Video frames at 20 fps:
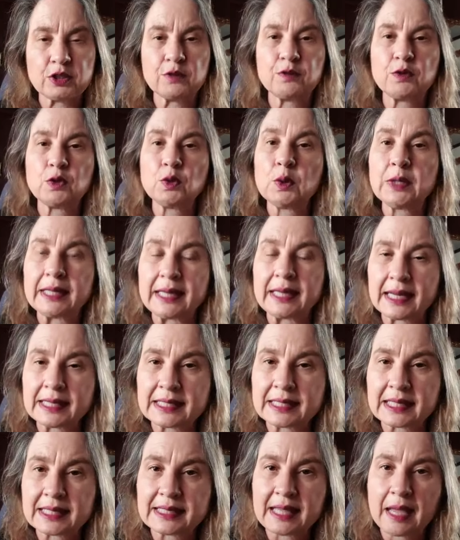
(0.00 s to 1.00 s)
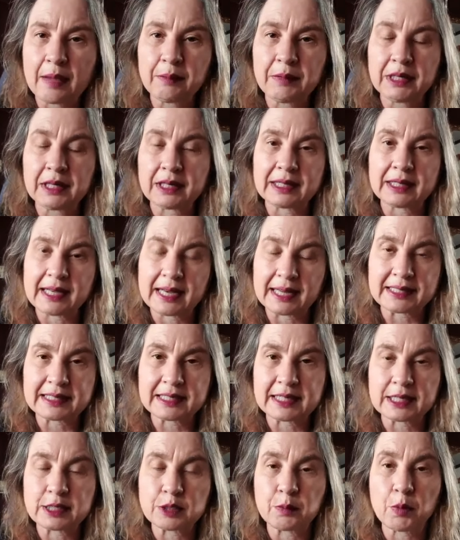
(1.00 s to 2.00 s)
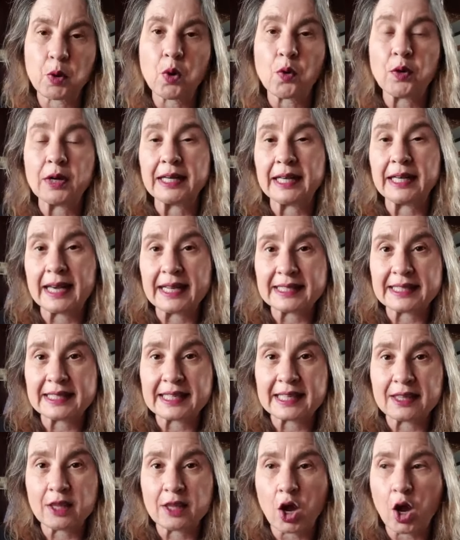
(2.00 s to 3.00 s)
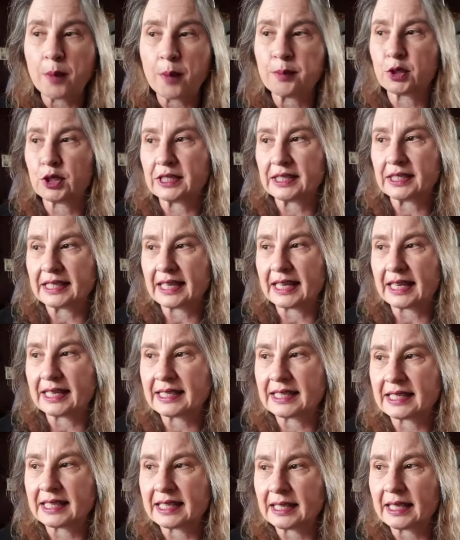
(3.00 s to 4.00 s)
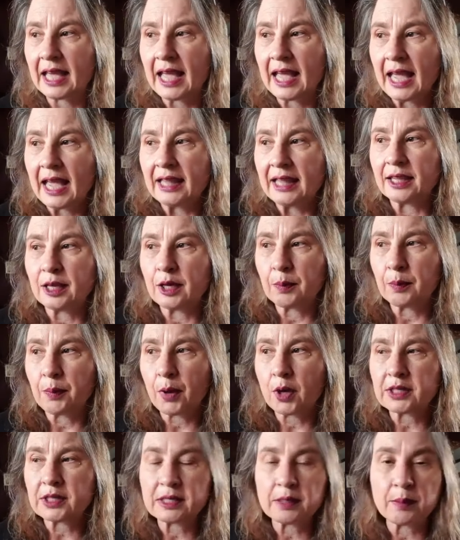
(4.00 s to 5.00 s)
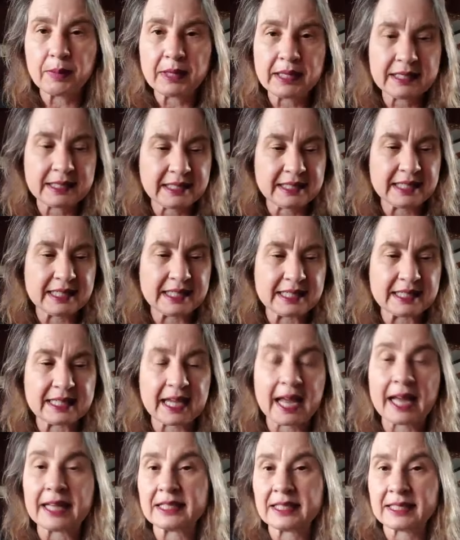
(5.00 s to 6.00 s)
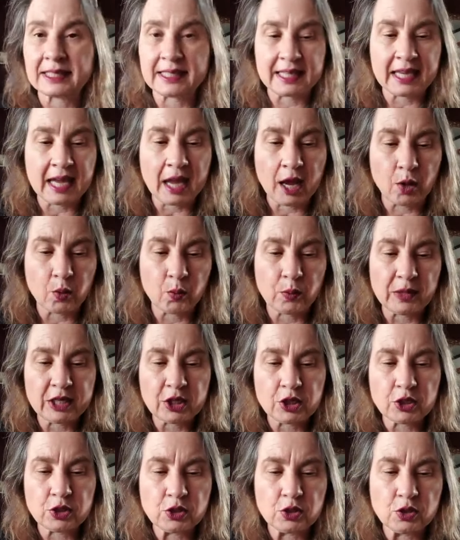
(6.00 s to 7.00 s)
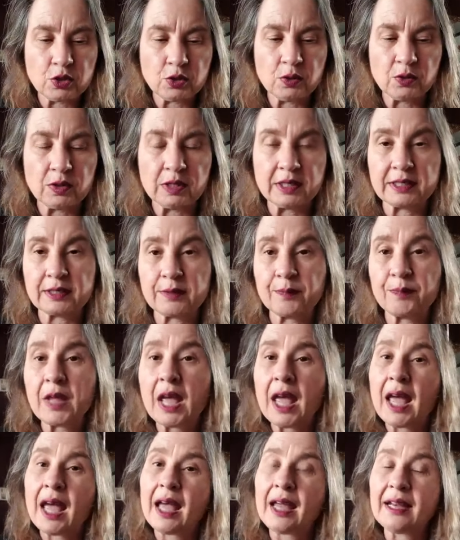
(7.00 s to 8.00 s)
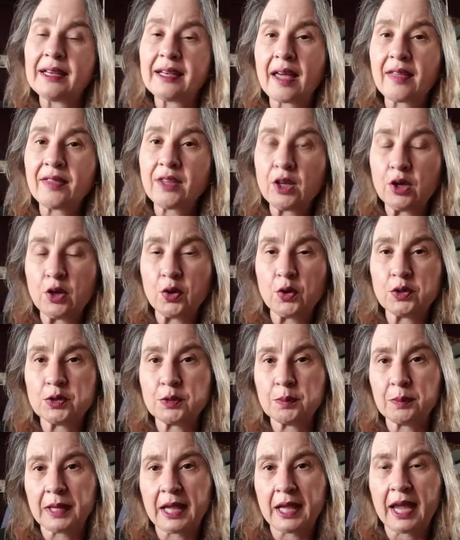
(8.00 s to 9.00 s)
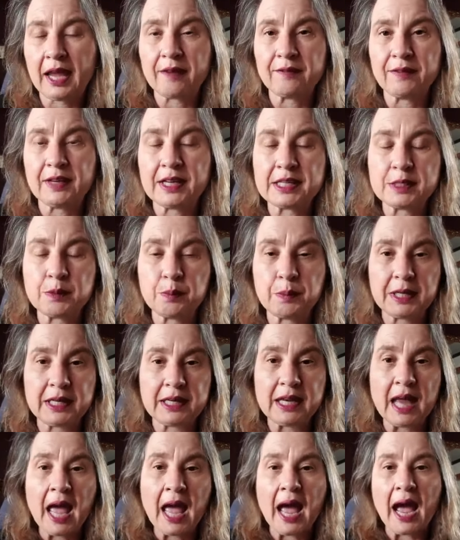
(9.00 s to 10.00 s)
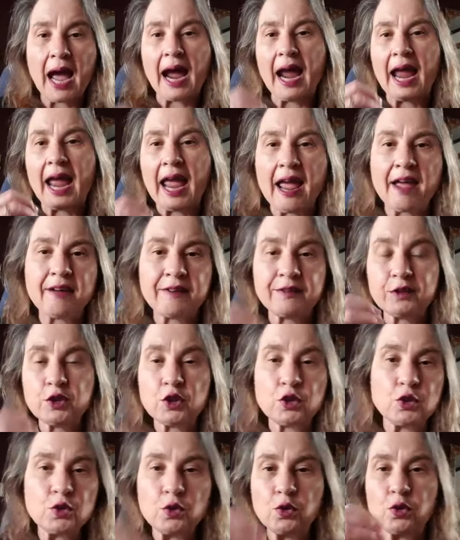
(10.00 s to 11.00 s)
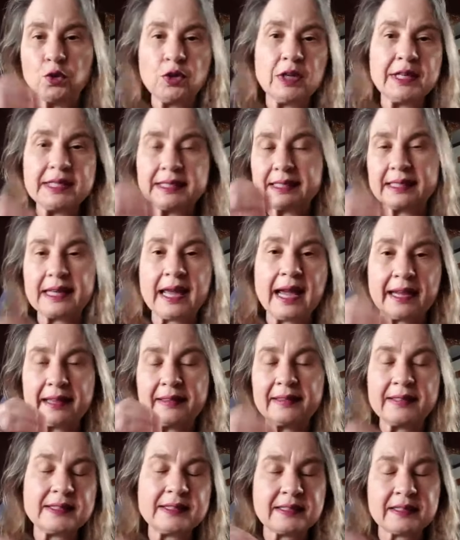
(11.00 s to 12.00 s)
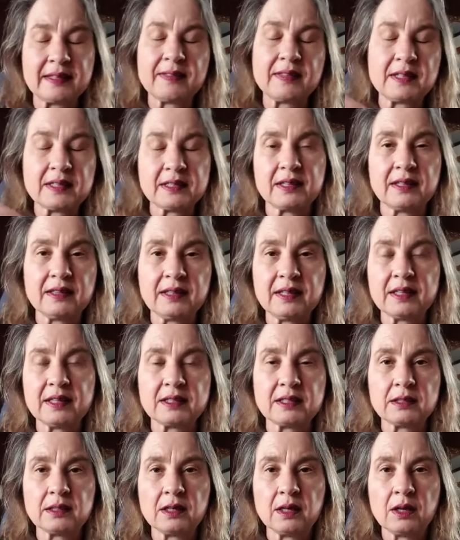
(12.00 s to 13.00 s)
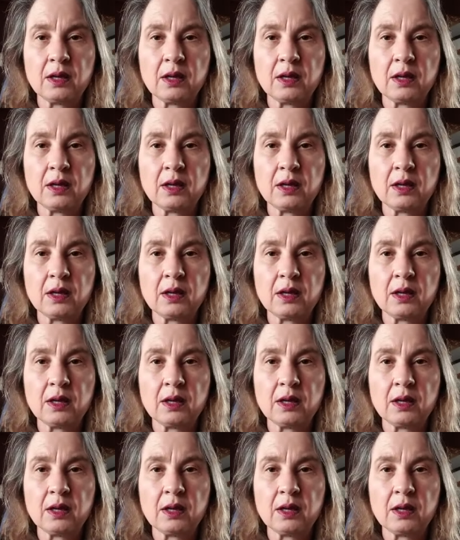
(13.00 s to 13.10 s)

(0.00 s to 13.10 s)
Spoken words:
of view. Let's examine it. Let's explore it. Let's see the options. Let's see the possibilities and see how we can do this. Another learned behavior has been, I have to do things like this and this and this.